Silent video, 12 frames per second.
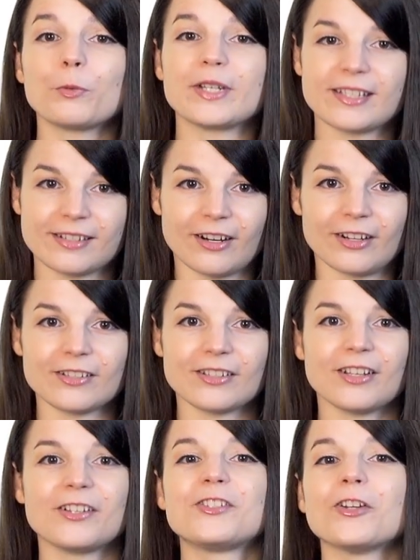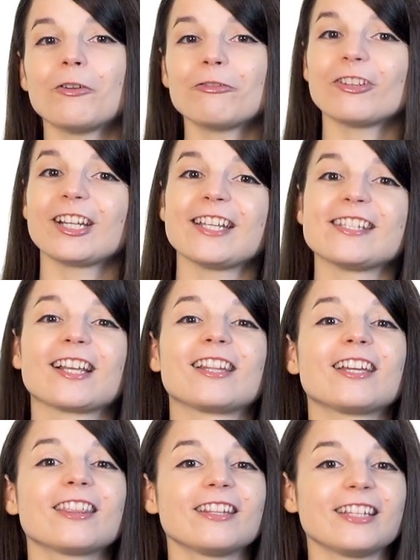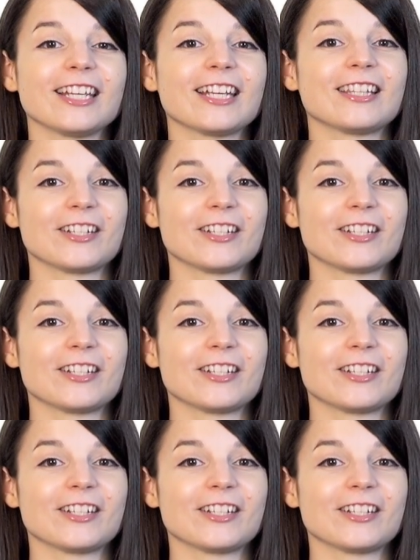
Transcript: we start, don't forget to click the link in the